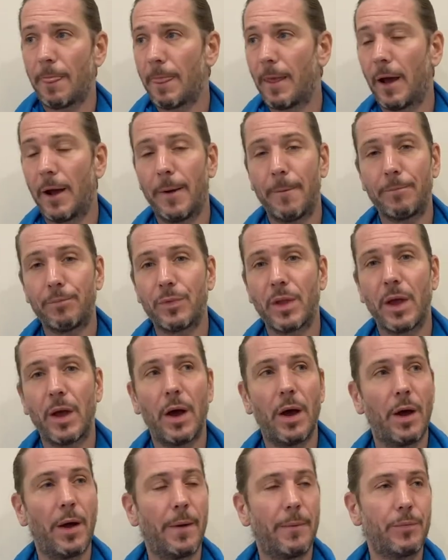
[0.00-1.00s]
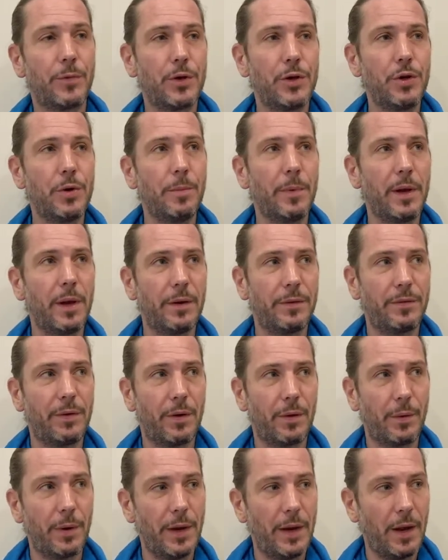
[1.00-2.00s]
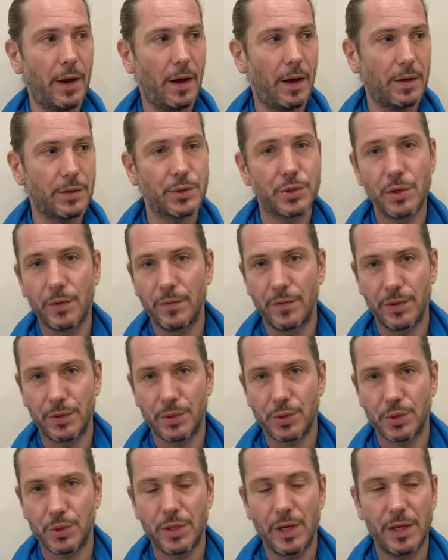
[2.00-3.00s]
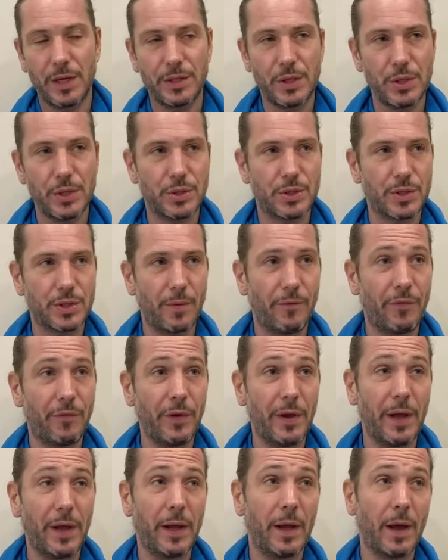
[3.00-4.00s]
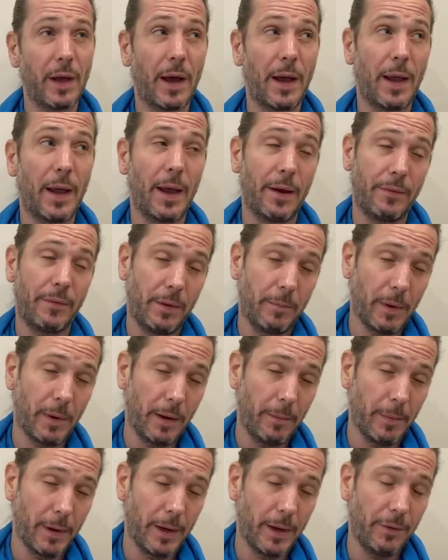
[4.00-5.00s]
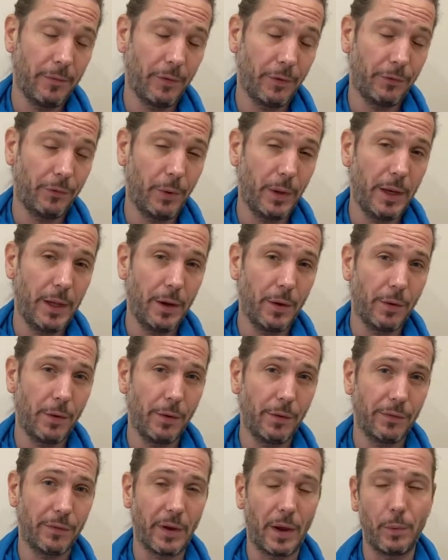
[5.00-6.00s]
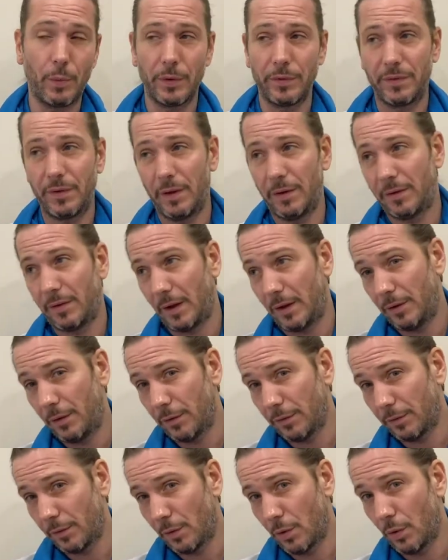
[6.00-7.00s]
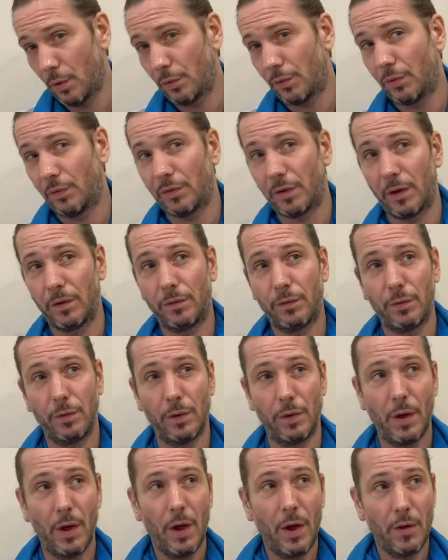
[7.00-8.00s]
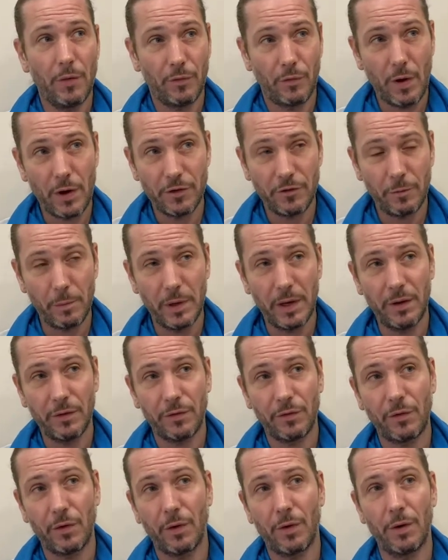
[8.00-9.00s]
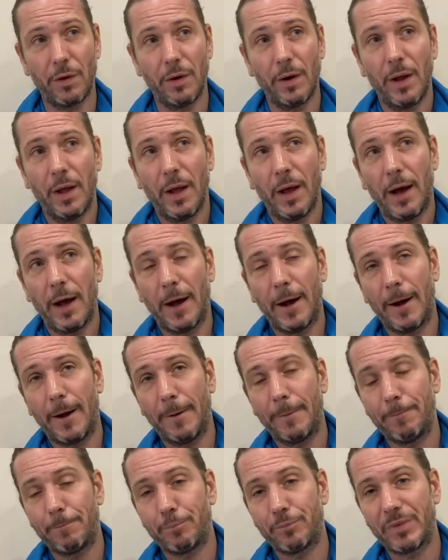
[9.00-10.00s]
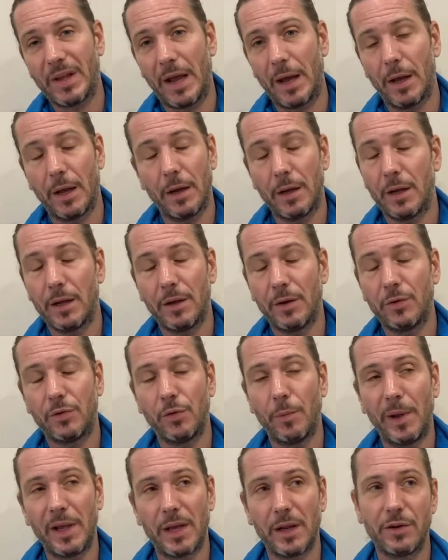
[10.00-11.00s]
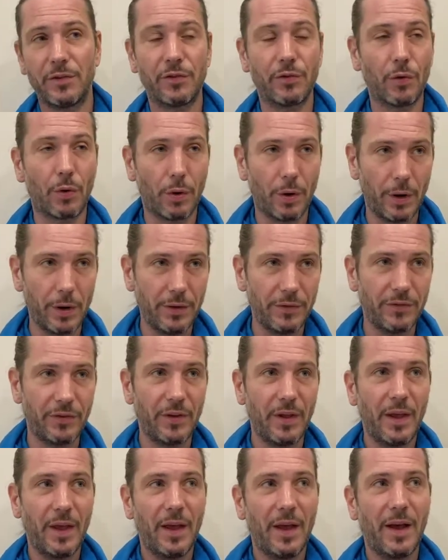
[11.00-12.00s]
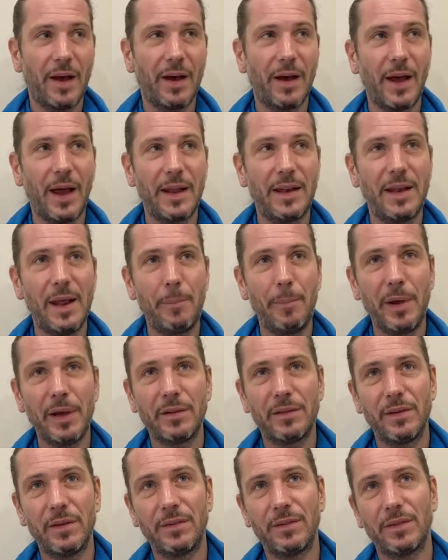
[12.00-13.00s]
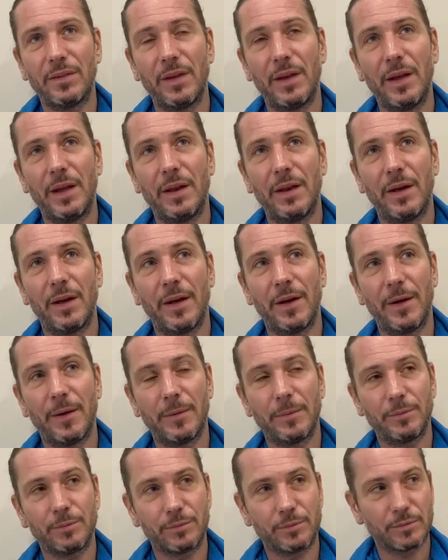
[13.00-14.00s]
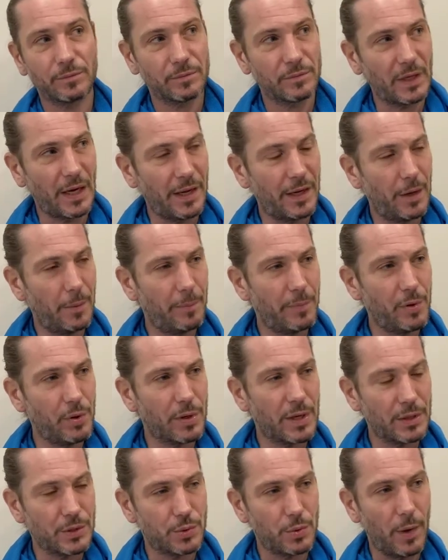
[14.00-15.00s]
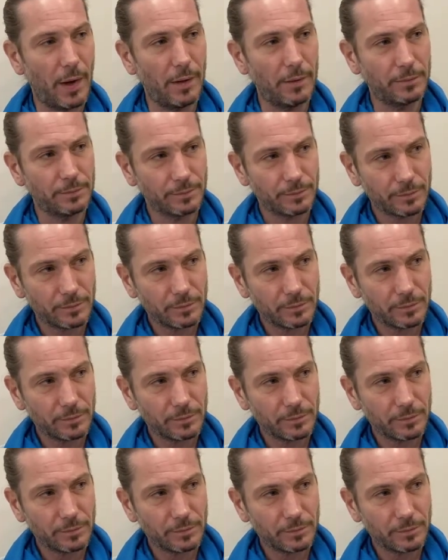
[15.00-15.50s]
Humanitarian service. It is something I have in my mind for 20 years. I wanted 10 years ago to send to the French minister. To make it short, I depict it in a book as well.